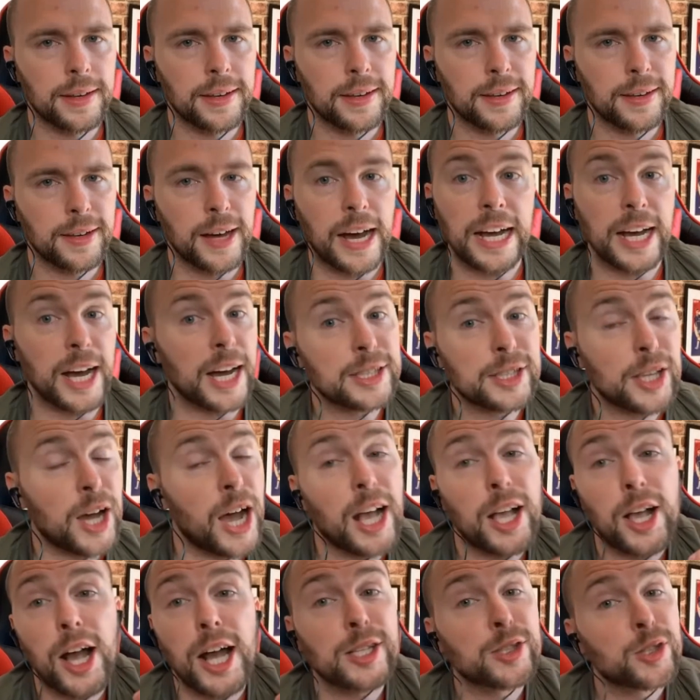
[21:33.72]

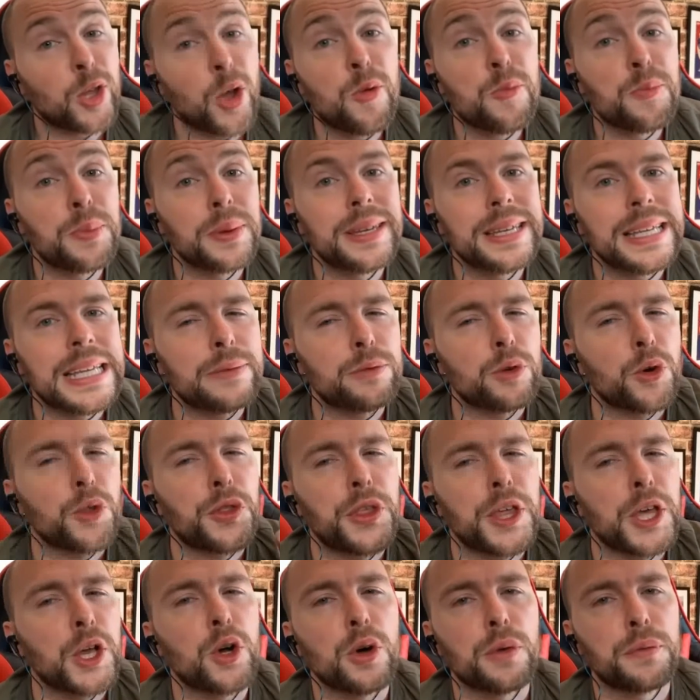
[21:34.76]
I don't believe or
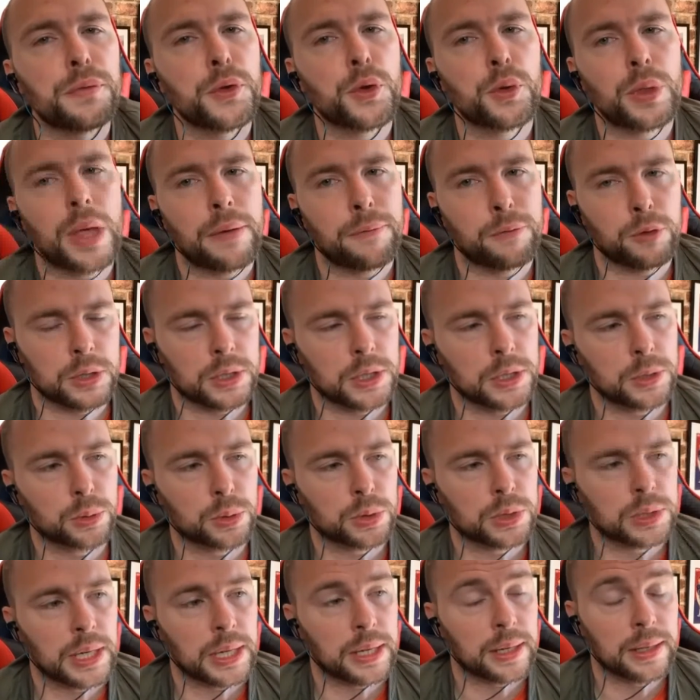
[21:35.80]
think or feel that for a single
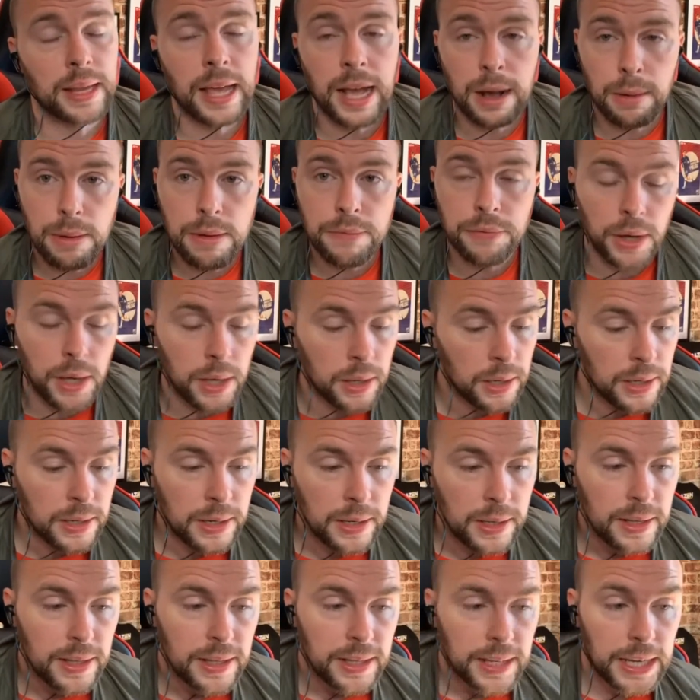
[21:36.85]
second. However,
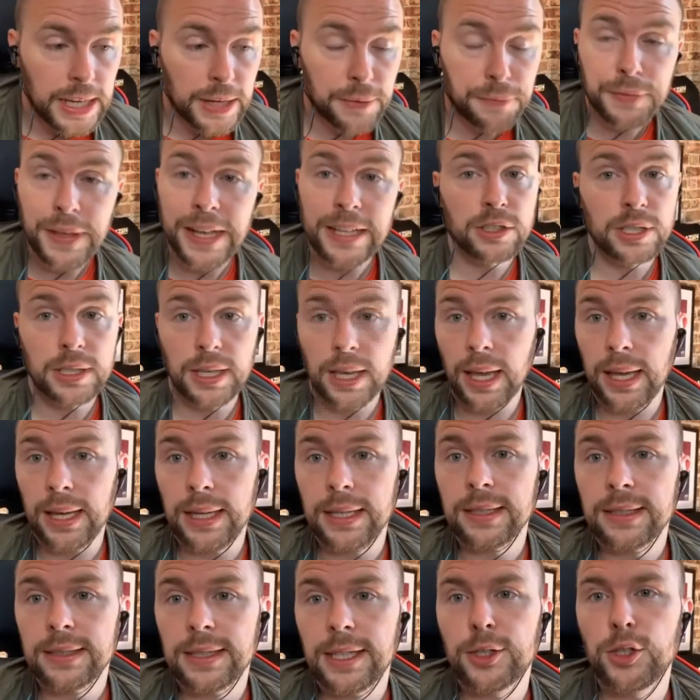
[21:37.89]
if that's the
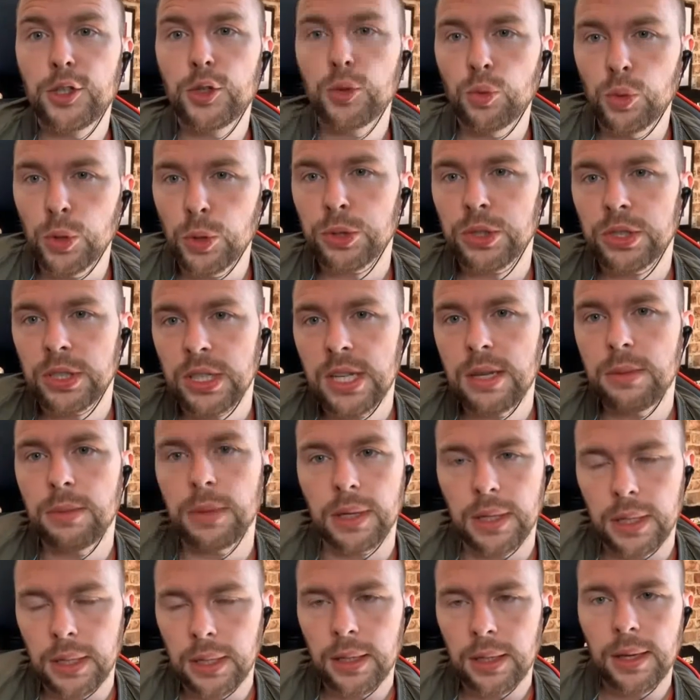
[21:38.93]
case, then you will see
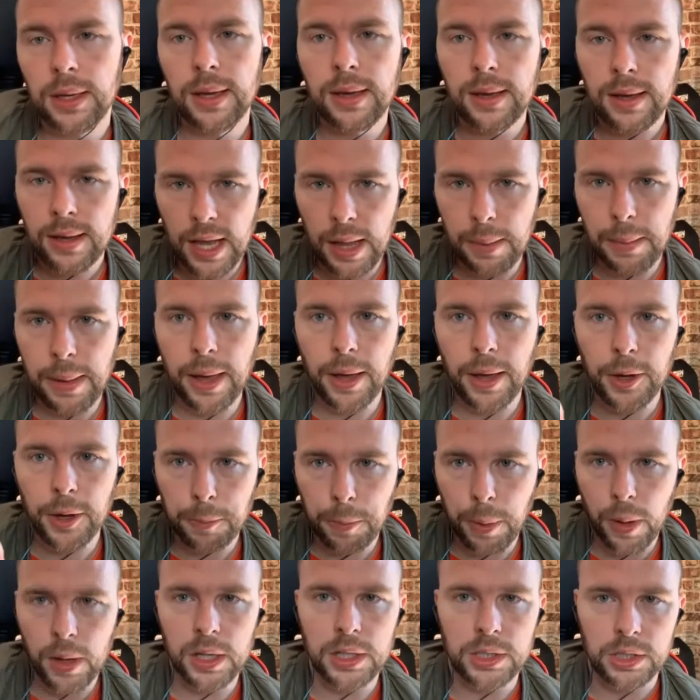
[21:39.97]
me come out and
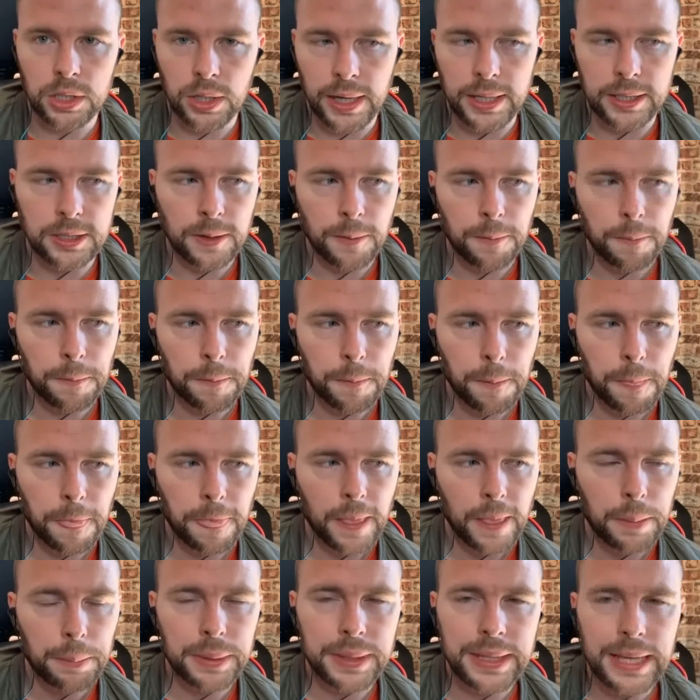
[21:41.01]
apologise.
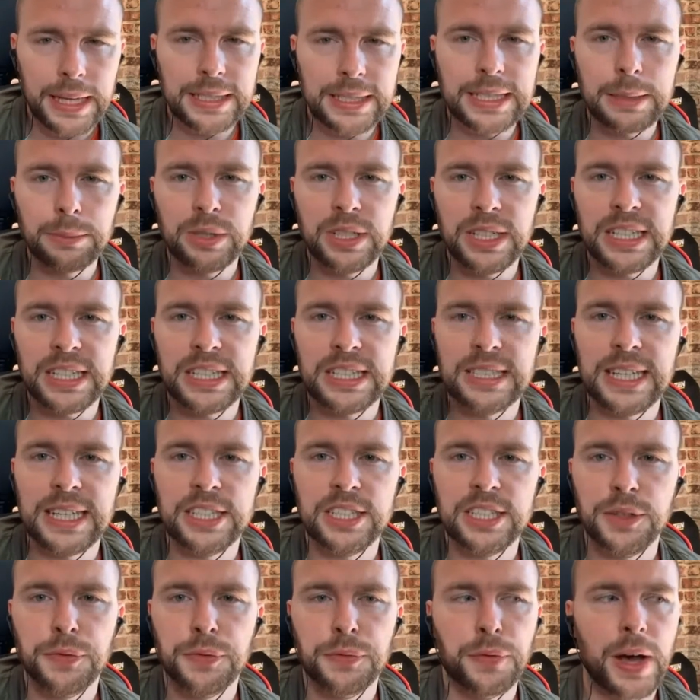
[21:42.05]
But that seems an
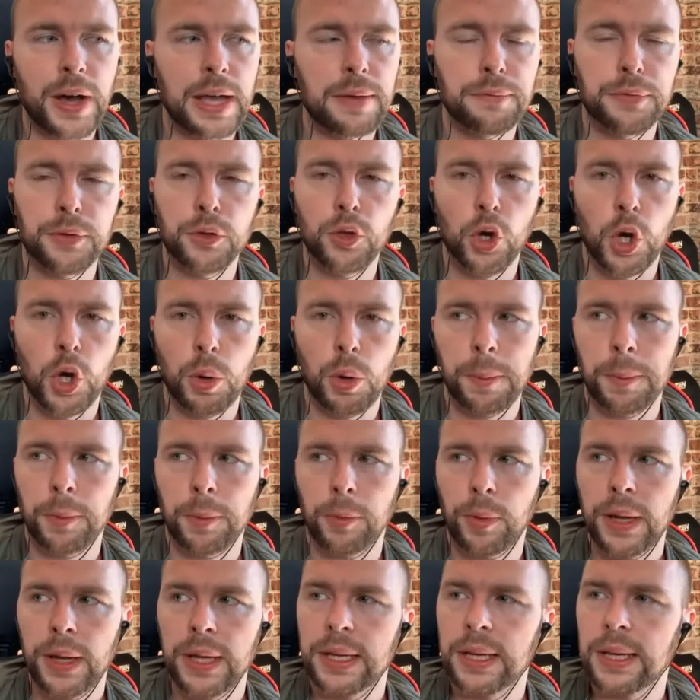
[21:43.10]
excessive fine for not
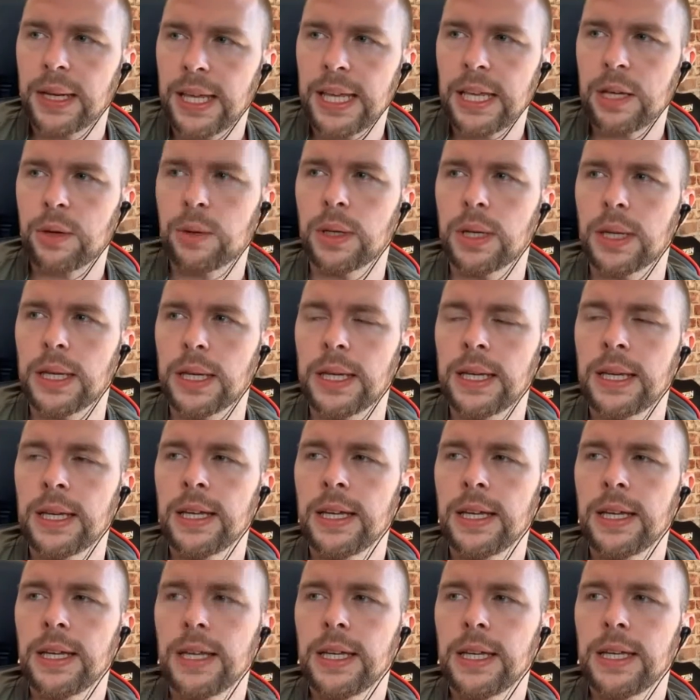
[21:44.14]
cooperating. And equally,
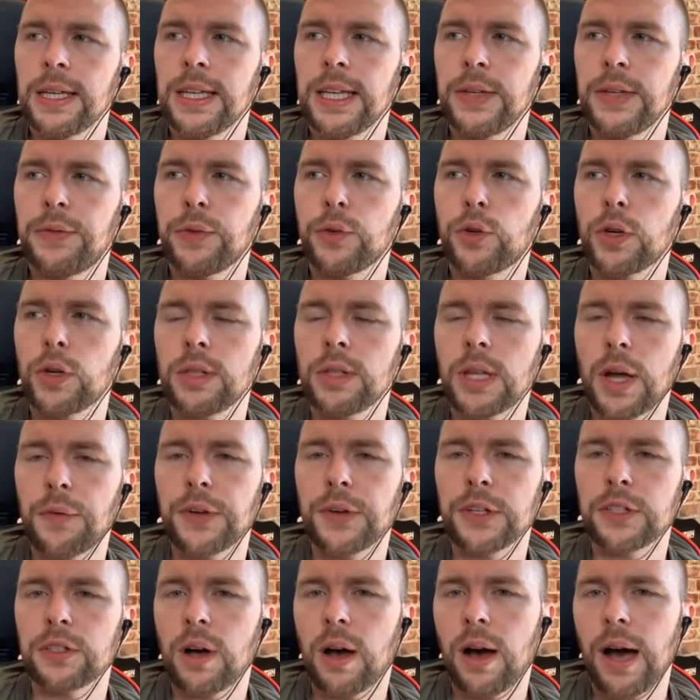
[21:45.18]
if you've got
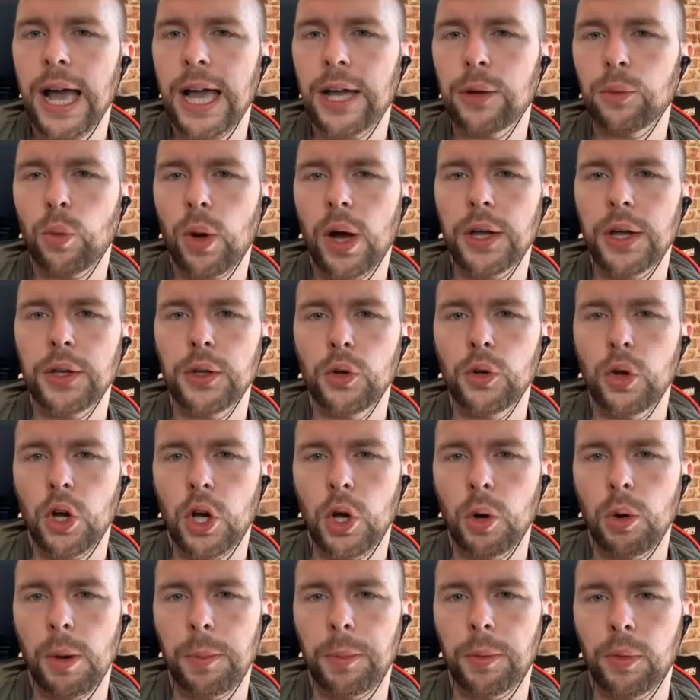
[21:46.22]
nothing to hide, why are you not
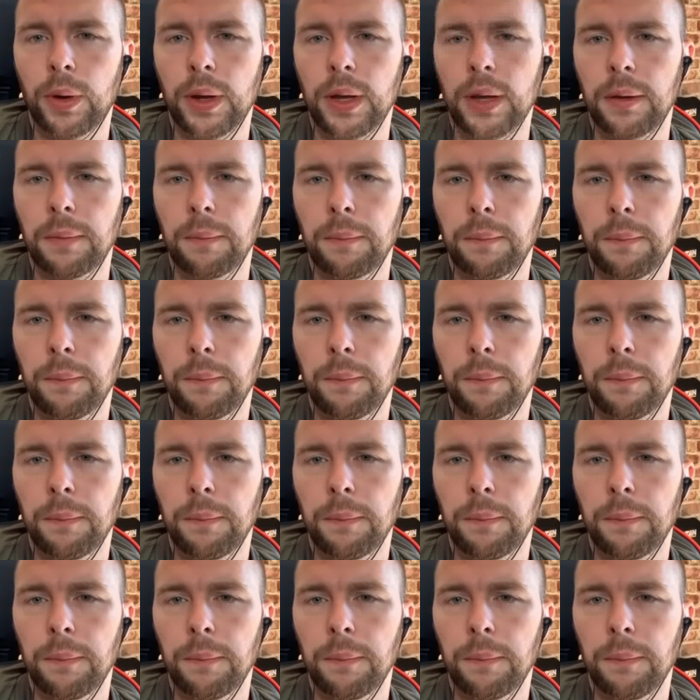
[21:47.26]
cooperating?